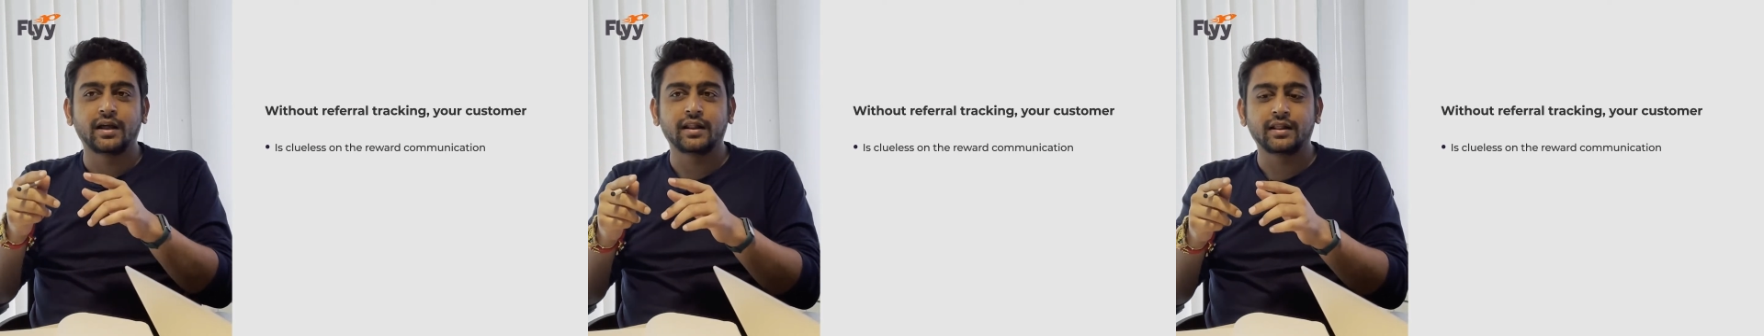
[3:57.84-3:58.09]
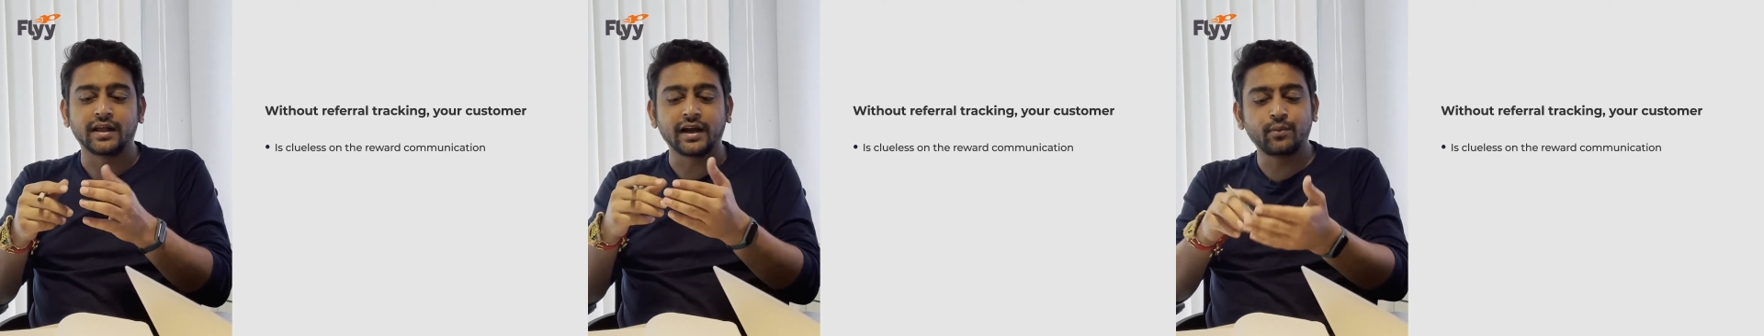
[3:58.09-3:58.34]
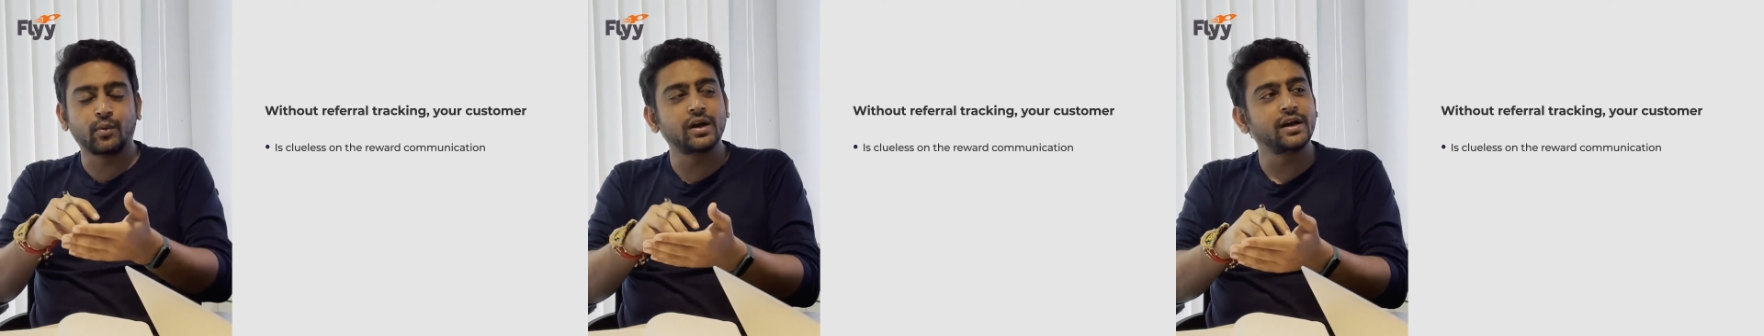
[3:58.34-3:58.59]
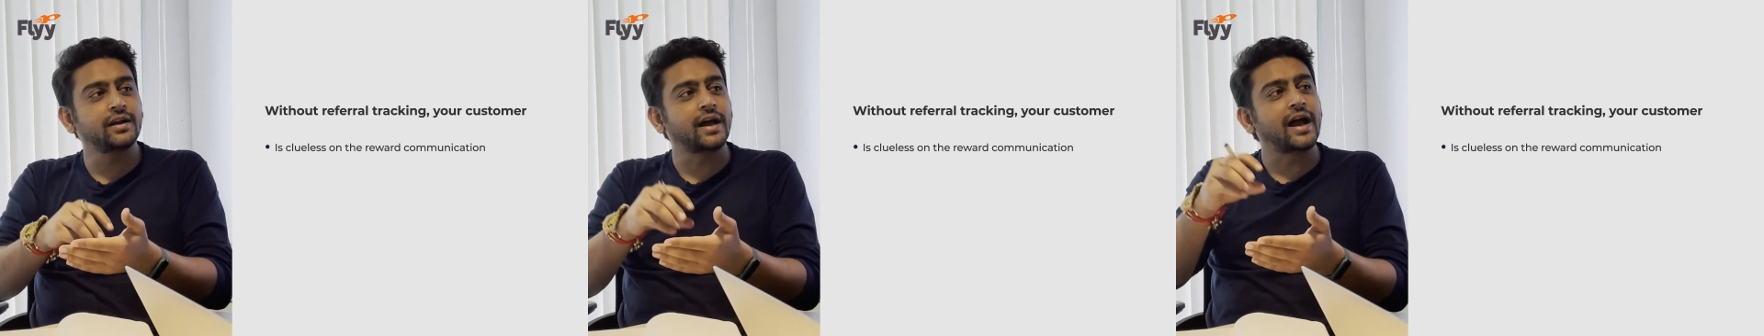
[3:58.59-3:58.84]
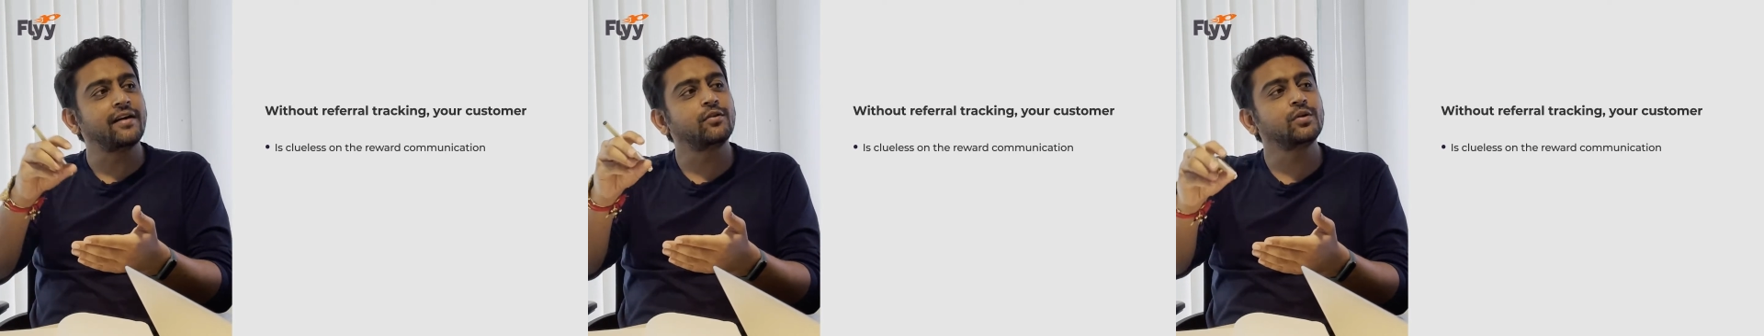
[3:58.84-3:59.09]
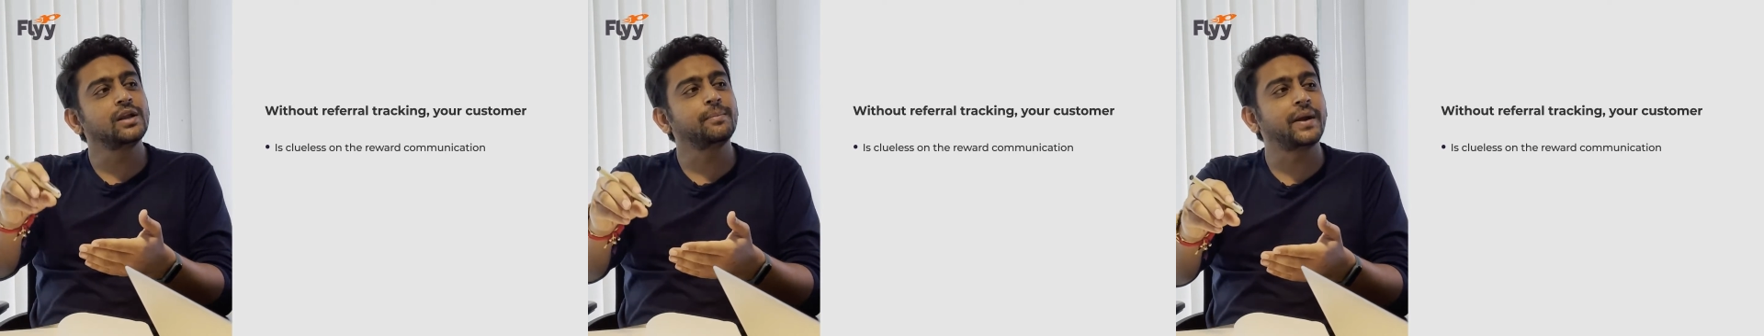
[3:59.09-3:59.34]
That wallet, I have
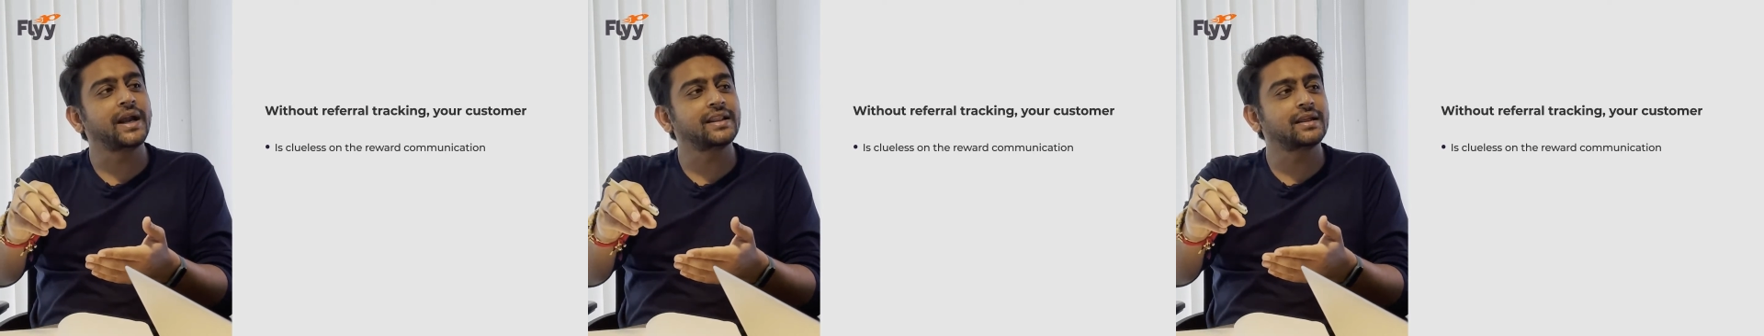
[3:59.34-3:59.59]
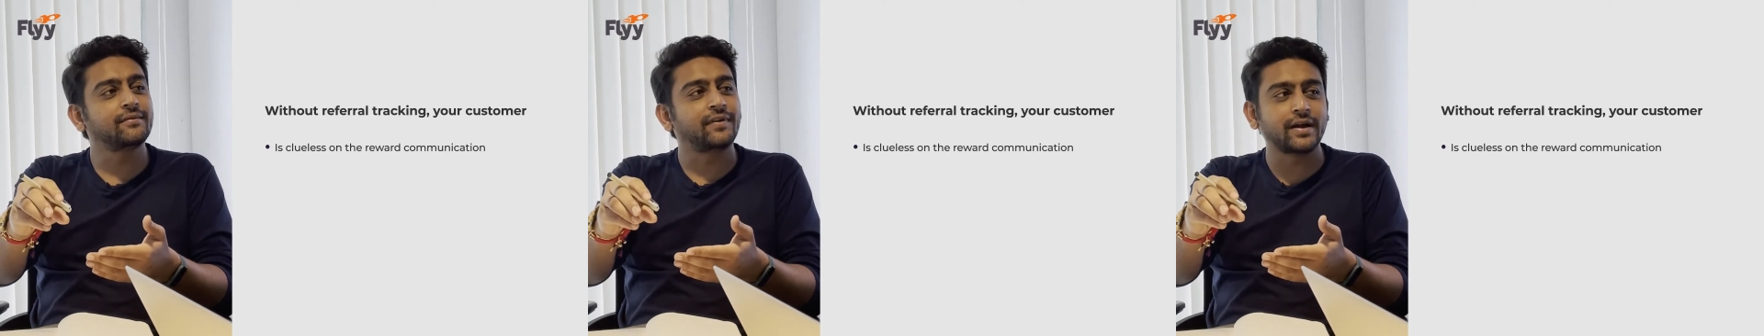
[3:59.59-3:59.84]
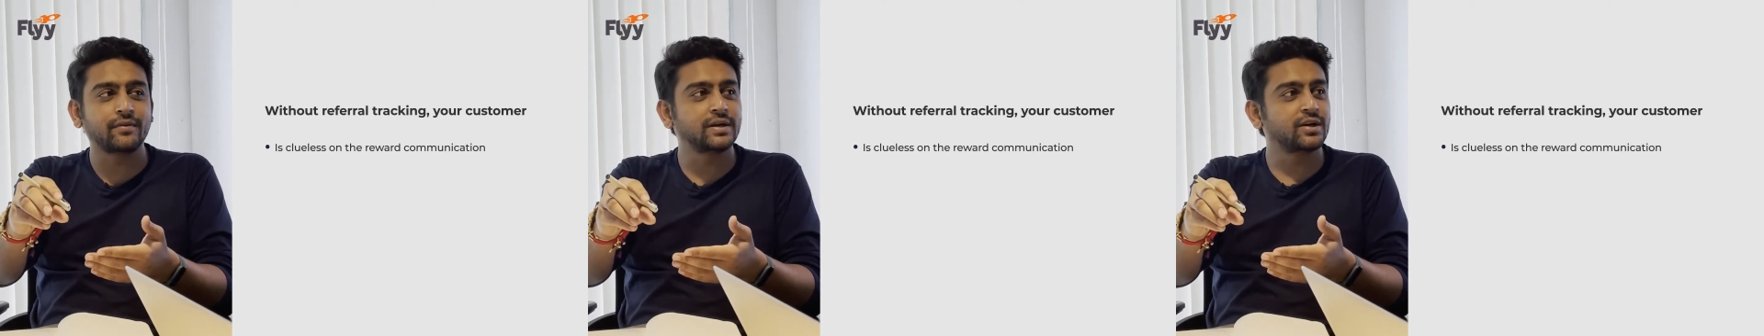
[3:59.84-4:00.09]
only paid them 500